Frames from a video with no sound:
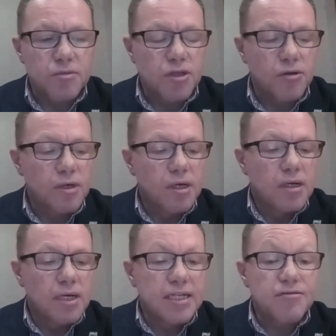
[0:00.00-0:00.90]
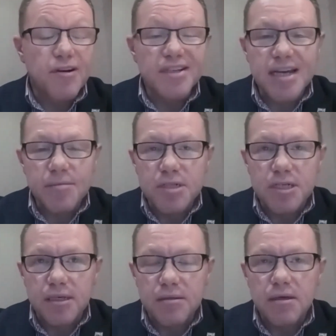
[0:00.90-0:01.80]
So it's very
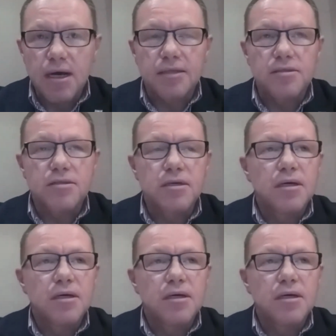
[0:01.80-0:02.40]
tempting, and